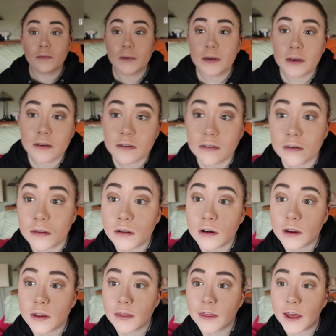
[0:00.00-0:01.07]
because
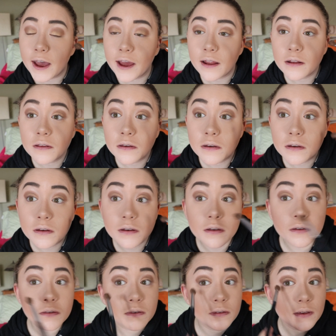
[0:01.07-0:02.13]
look at that.
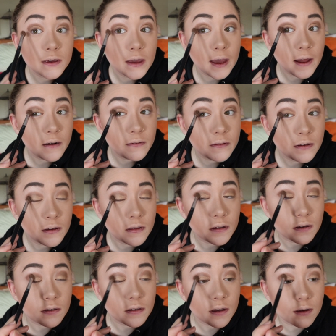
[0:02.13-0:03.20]
See, I don't think it
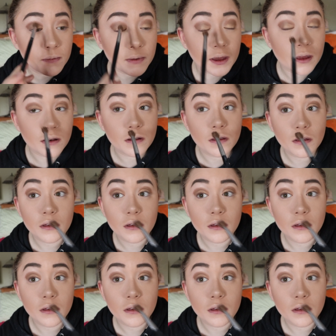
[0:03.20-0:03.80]
looks that bad.